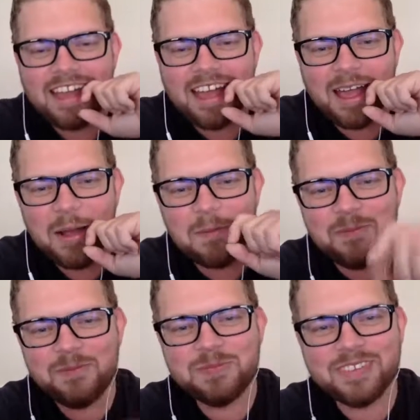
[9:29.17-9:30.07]

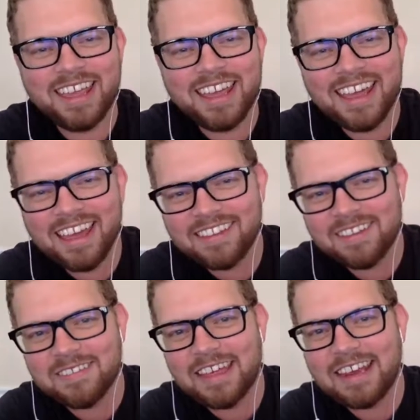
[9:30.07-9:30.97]
I
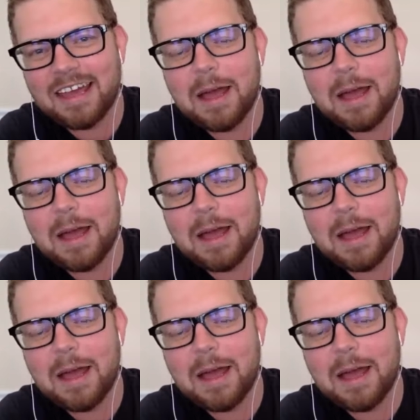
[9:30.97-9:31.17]
love that.